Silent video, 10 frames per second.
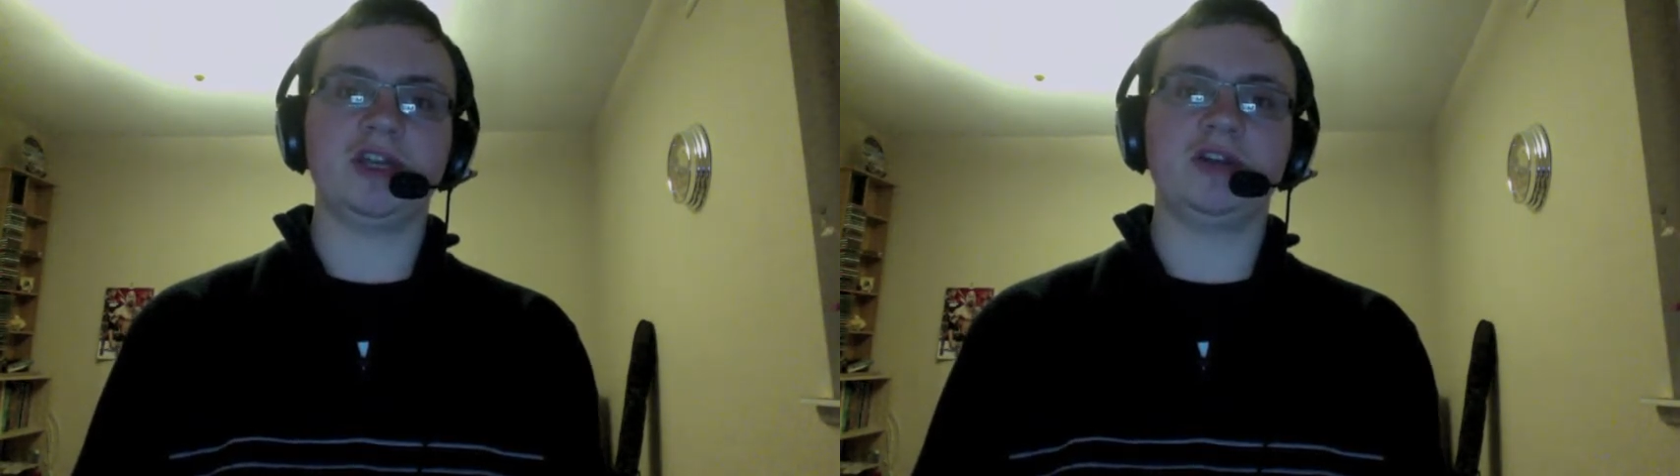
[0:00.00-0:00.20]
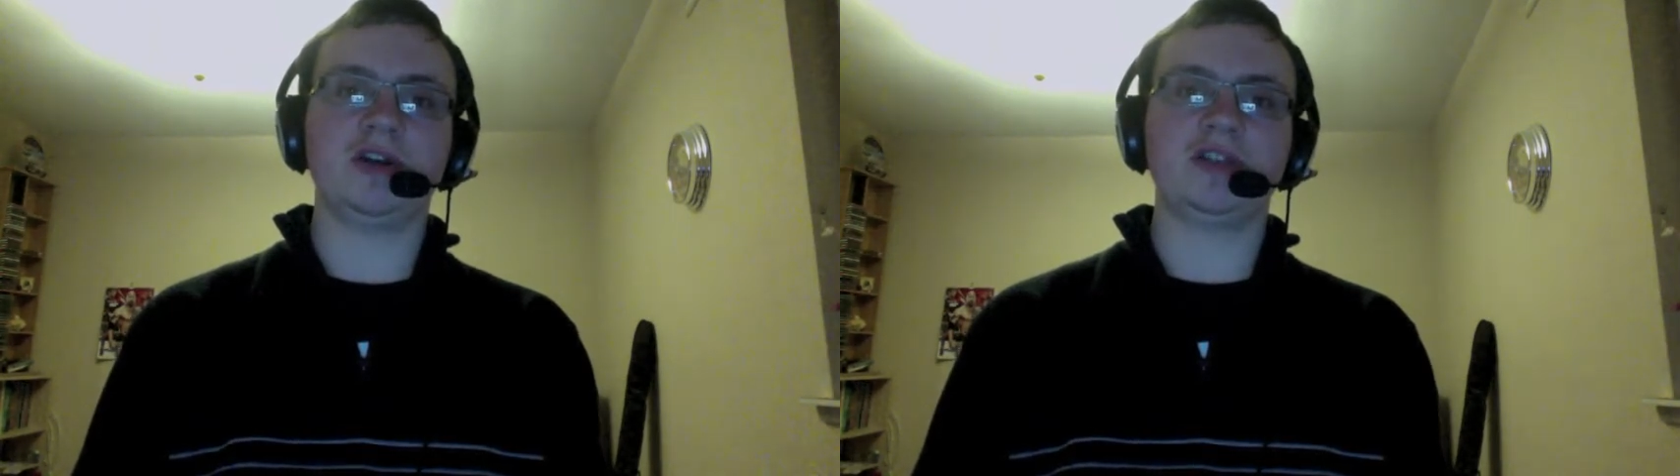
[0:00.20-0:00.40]

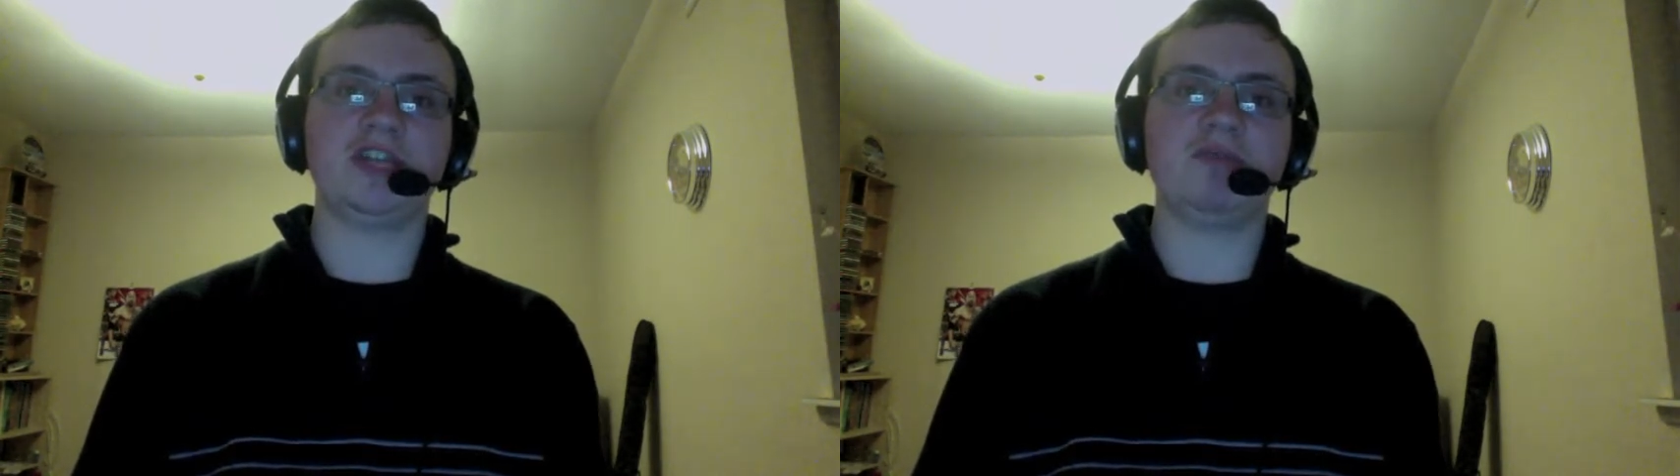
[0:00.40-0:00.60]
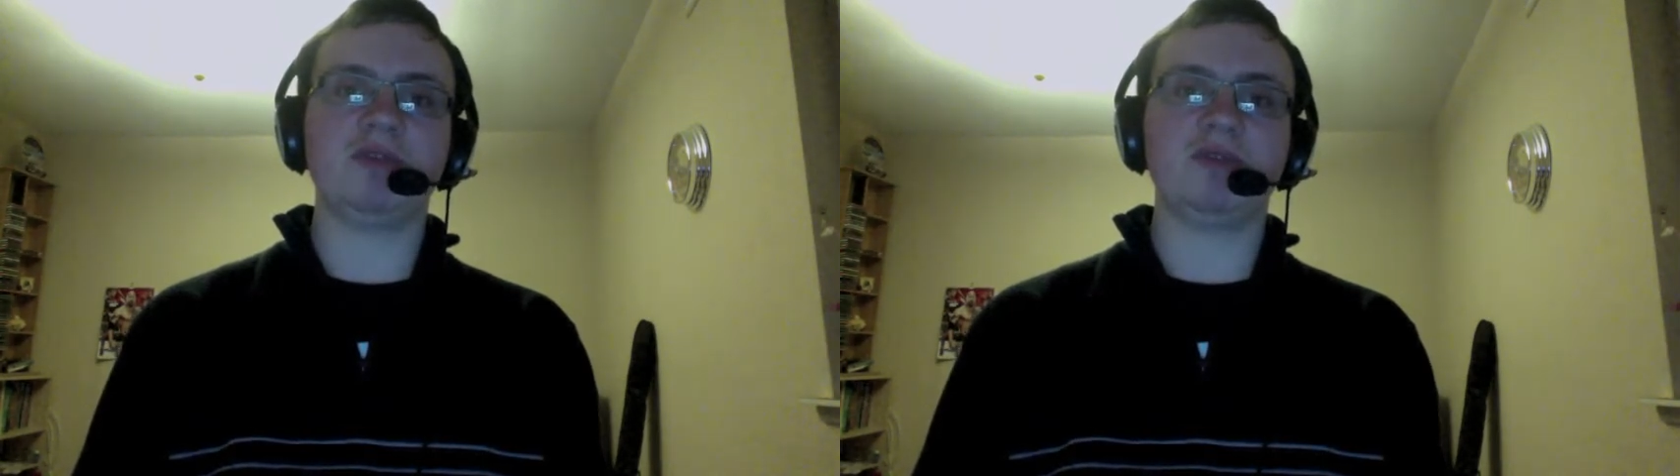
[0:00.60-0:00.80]
duct
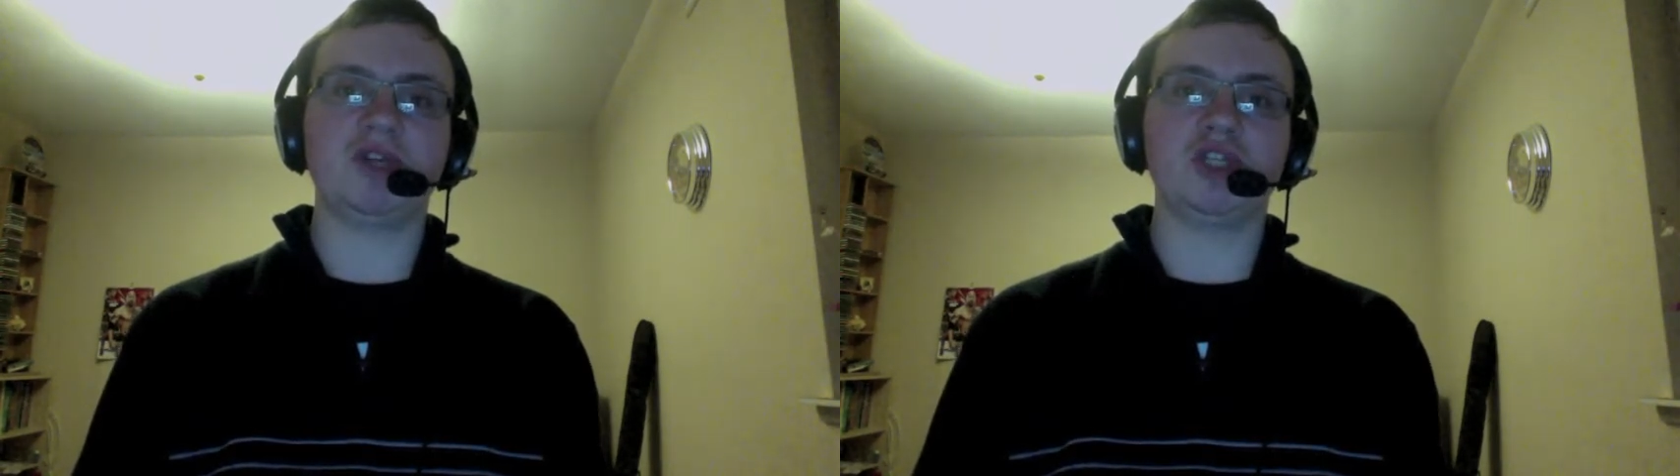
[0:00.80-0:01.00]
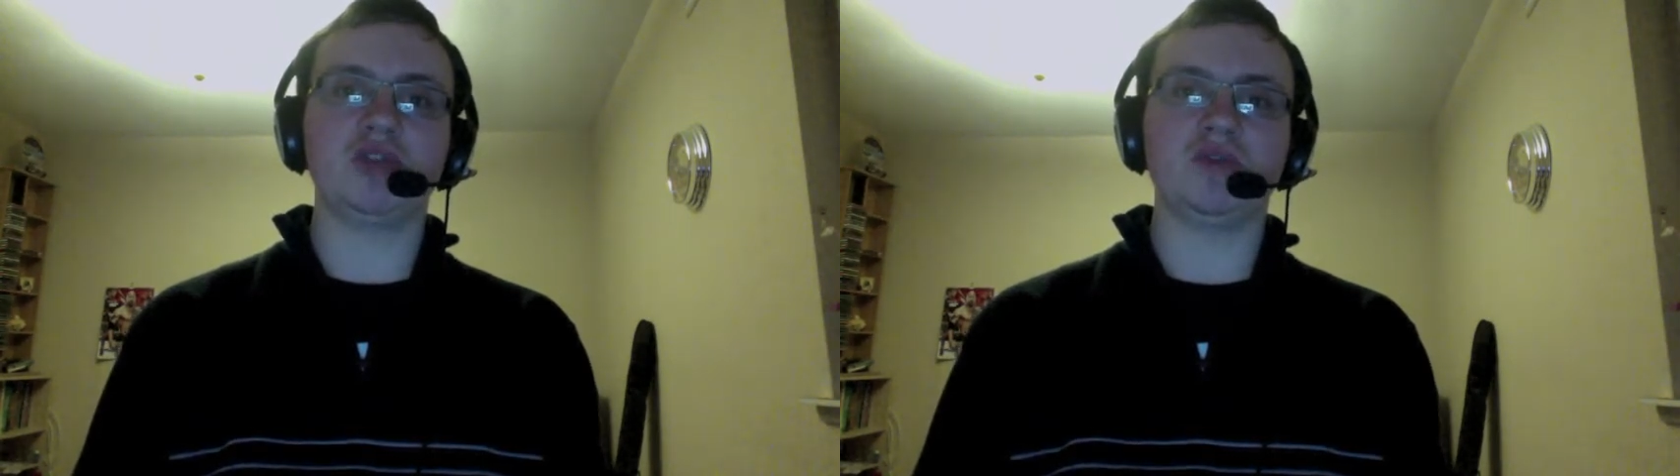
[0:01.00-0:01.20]
taped the Big
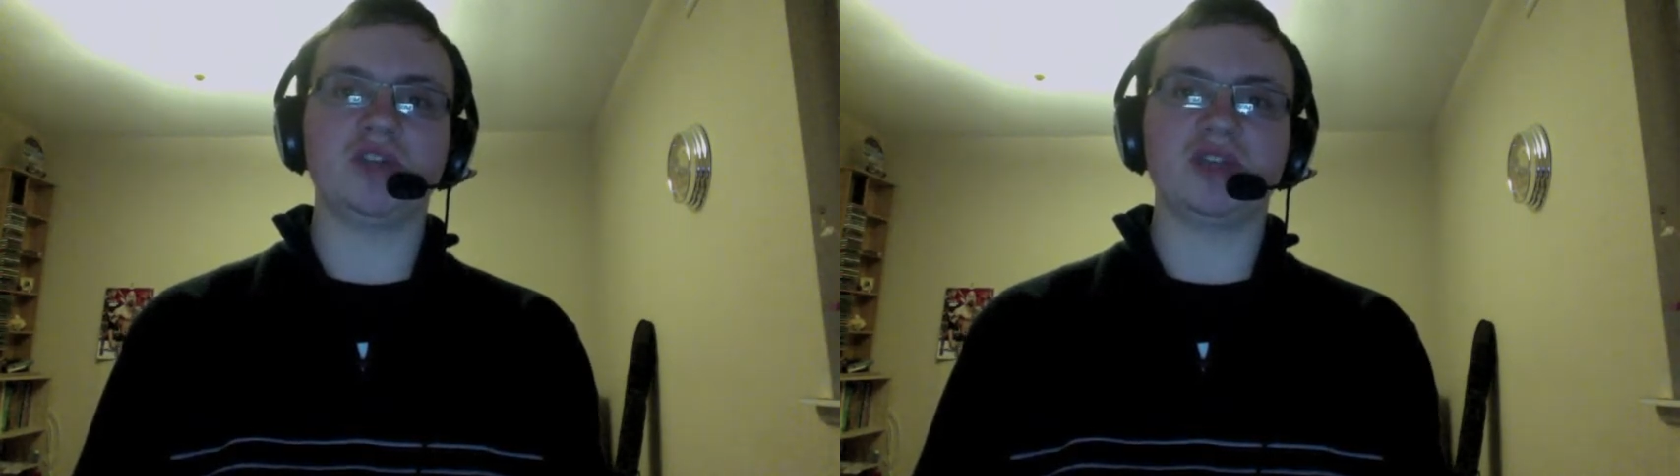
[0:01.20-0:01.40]
Show's